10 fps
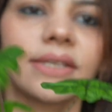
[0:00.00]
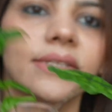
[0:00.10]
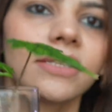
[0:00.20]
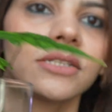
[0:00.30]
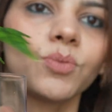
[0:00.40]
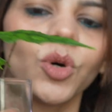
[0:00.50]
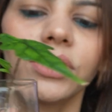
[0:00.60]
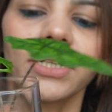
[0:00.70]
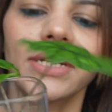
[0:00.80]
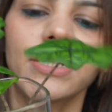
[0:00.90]
This is in a
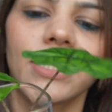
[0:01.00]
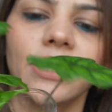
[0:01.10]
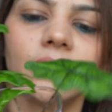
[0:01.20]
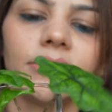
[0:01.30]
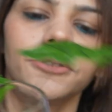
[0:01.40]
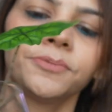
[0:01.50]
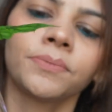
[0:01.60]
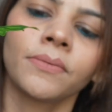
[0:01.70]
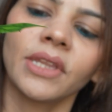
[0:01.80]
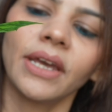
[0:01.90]
smaller container,
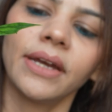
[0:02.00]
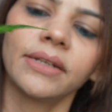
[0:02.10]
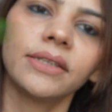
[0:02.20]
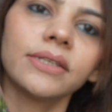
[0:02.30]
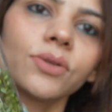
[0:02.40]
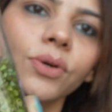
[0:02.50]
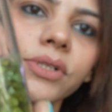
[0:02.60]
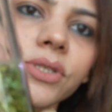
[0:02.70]
and this